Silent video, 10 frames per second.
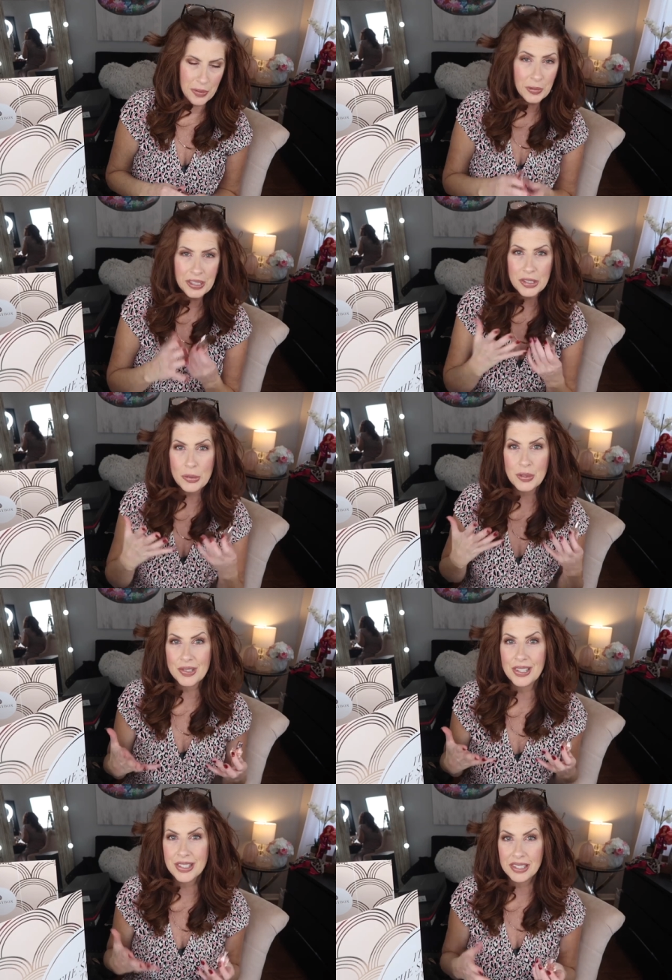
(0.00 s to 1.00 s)
I'm really super
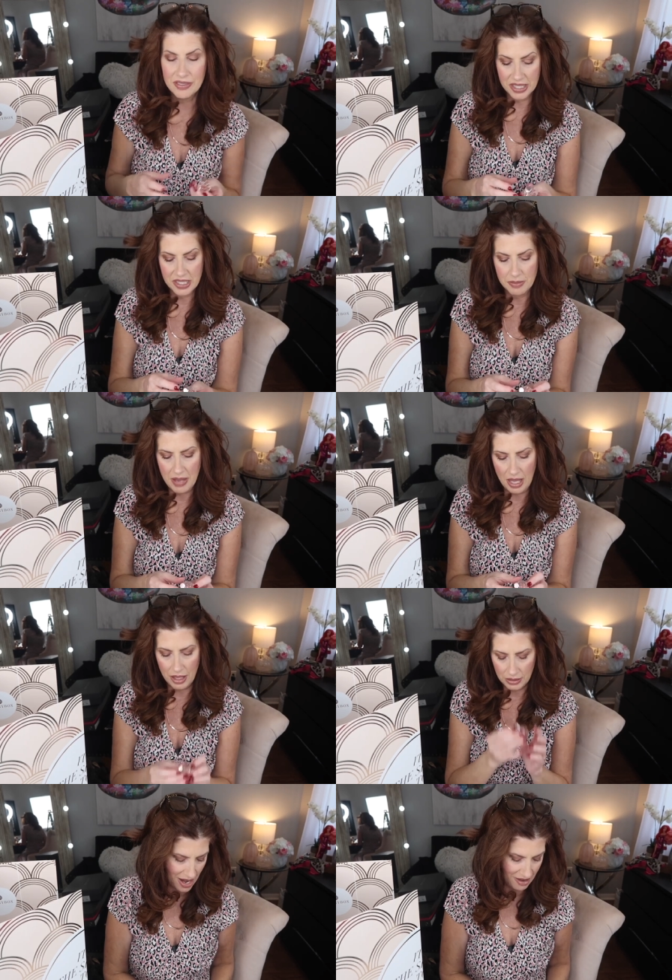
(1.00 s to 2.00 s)
sensitive to
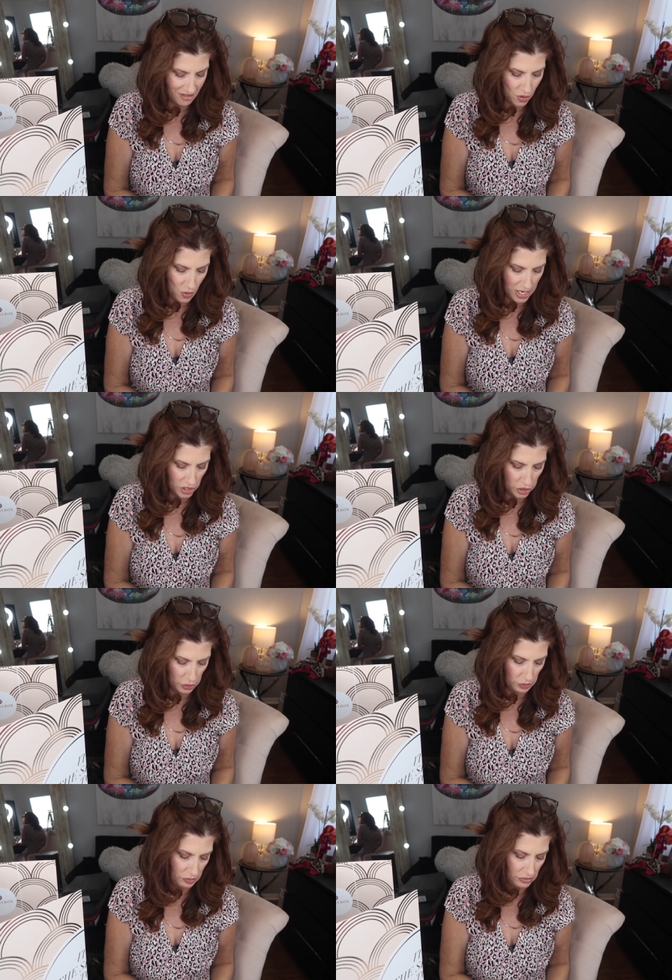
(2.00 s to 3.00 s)
smell. I'm not even going
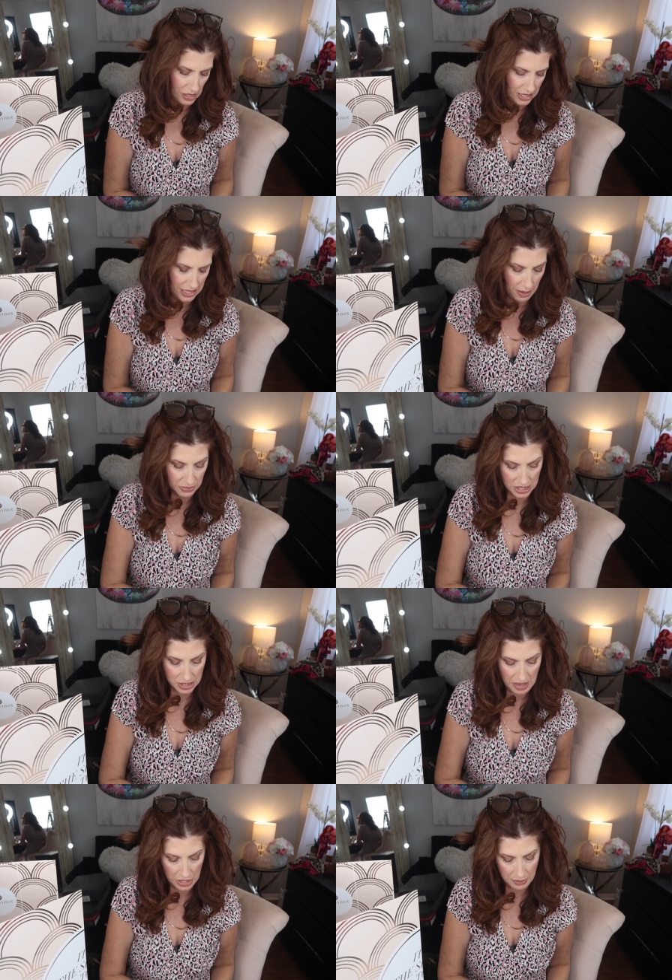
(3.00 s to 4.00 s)
to attempt to
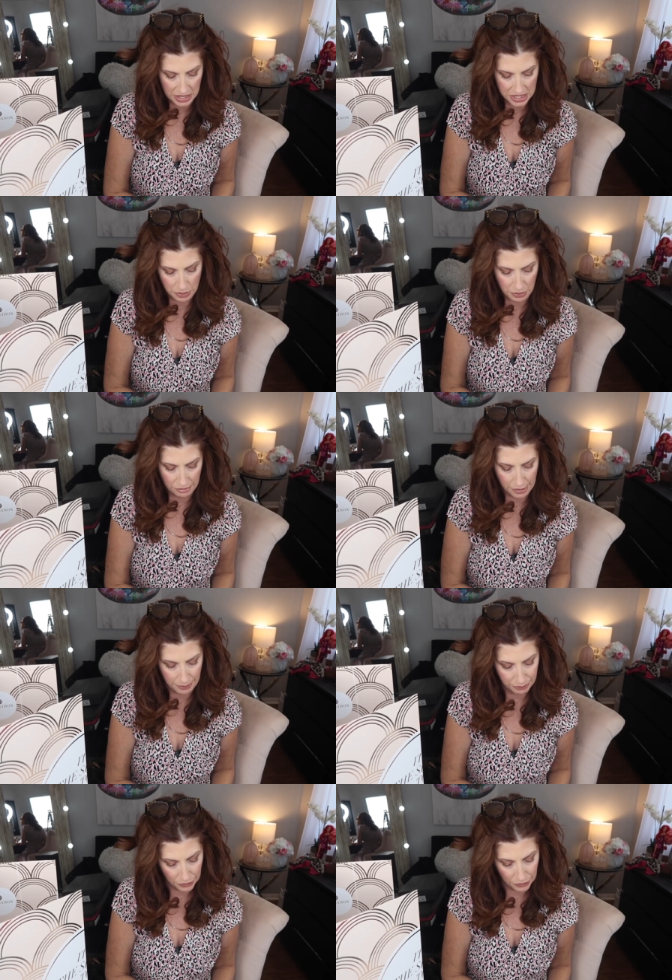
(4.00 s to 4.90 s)
smell it, but it's a perfume.